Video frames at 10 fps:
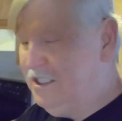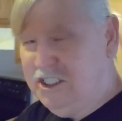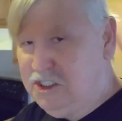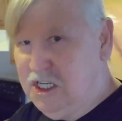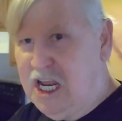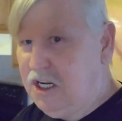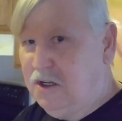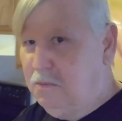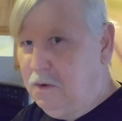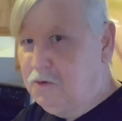It's not a
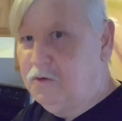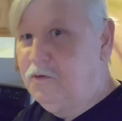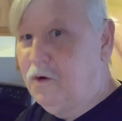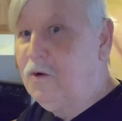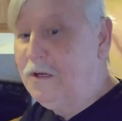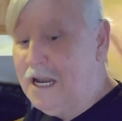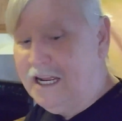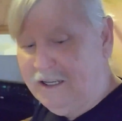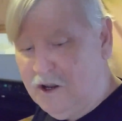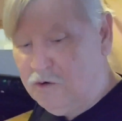commercial for
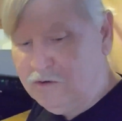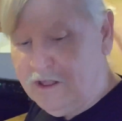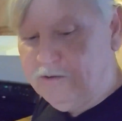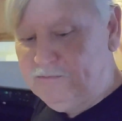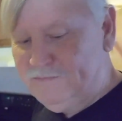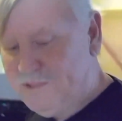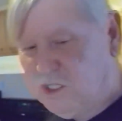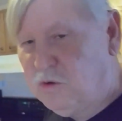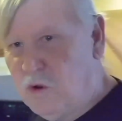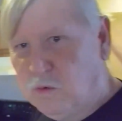Diet Coke though,
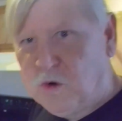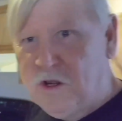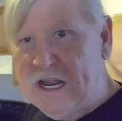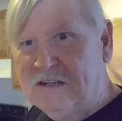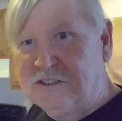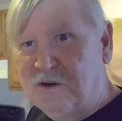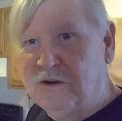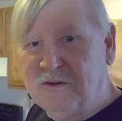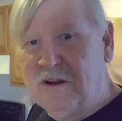so don't run out and start